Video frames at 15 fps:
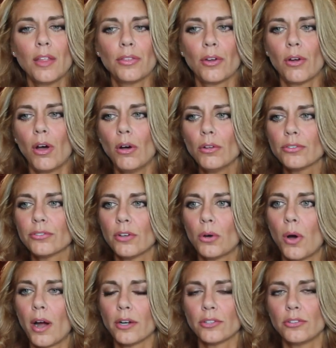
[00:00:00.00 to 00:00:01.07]
There
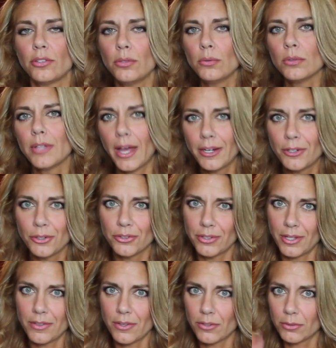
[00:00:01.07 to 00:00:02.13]
also are two letters
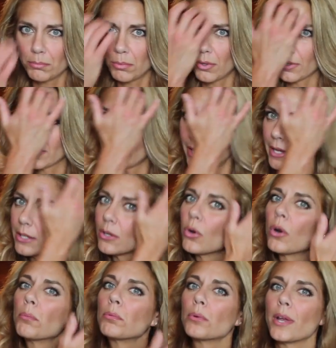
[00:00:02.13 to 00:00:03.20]
in this book that I
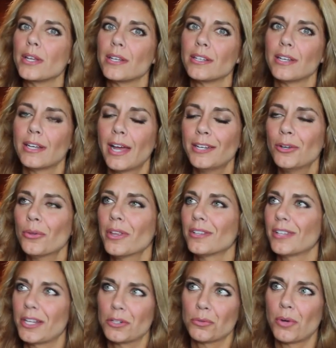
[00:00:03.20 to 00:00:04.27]
incorporated, and I know
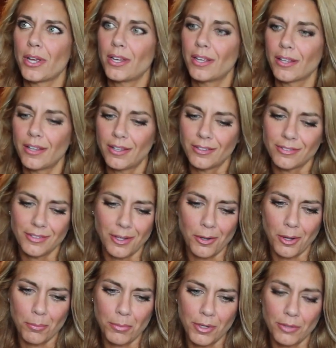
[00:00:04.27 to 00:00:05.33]
that letter writing is
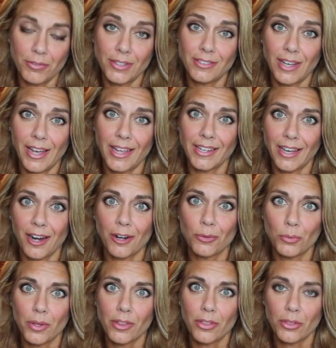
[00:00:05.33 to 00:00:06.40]
a bit of a dying
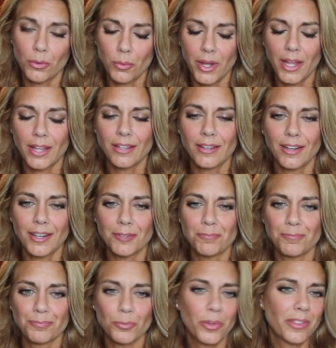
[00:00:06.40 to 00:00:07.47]
art with the way,
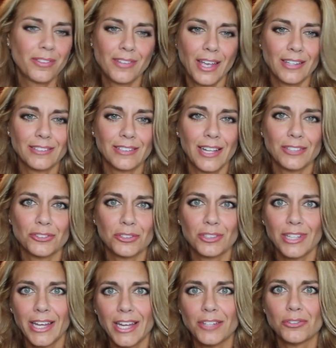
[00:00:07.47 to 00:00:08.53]
with
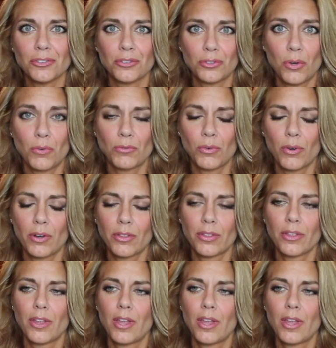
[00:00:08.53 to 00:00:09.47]
technological age and so forth.